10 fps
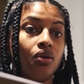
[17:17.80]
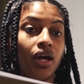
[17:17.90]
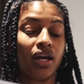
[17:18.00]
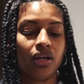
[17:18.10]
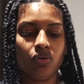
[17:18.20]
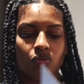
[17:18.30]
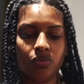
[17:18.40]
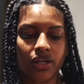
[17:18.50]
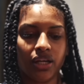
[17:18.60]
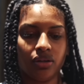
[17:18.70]
Okay,
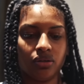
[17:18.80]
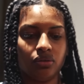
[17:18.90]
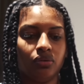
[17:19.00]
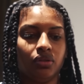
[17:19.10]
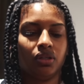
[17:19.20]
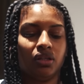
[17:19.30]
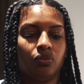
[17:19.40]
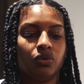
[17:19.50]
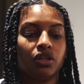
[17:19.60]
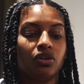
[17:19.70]
well,
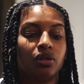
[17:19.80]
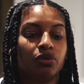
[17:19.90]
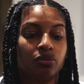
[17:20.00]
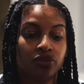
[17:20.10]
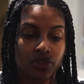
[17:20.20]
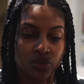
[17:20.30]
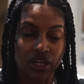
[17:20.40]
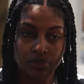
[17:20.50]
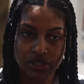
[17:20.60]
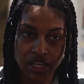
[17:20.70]
we're gonna be
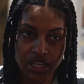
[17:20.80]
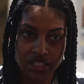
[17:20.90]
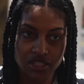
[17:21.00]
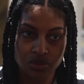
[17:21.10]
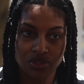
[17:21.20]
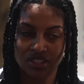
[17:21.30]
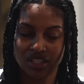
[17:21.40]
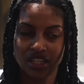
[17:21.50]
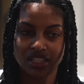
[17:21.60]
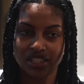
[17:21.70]
reviewing applications within the
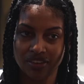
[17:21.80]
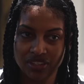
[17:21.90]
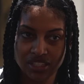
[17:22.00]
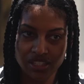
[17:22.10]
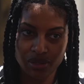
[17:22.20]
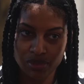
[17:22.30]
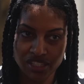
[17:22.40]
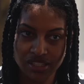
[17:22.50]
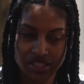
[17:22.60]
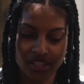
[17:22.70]
next 7 to 10
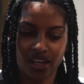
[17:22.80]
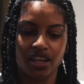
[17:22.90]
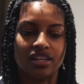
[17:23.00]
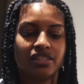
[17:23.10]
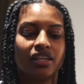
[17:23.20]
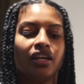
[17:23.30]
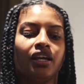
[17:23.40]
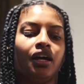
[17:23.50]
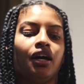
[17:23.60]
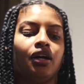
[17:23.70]
business days.
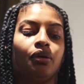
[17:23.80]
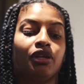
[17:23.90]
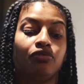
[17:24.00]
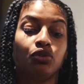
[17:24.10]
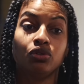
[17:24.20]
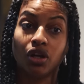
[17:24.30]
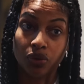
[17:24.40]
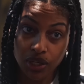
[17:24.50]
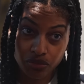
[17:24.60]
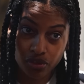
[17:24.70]
If you don't
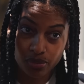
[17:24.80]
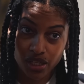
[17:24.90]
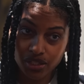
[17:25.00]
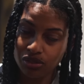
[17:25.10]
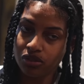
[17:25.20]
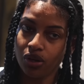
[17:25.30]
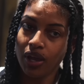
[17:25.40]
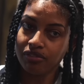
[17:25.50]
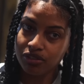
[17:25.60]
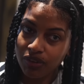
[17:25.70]
hear from us, you don't
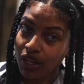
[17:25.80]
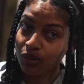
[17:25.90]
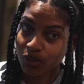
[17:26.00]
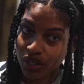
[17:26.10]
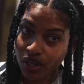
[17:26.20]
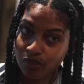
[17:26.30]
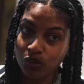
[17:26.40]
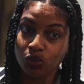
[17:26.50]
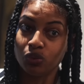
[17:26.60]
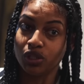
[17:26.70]
have to follow up.
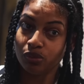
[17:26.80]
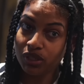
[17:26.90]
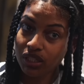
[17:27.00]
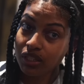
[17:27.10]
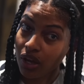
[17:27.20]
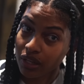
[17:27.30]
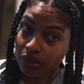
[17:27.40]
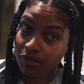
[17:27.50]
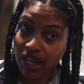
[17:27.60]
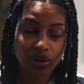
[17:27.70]
We will be
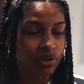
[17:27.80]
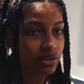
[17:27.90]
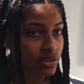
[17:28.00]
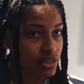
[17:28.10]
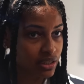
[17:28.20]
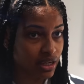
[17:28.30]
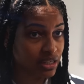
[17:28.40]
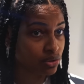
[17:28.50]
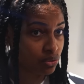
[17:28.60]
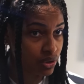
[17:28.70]
calling back, whether it's a
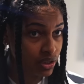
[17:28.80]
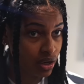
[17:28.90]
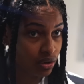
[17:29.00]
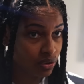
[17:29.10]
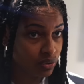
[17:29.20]
yes or a no.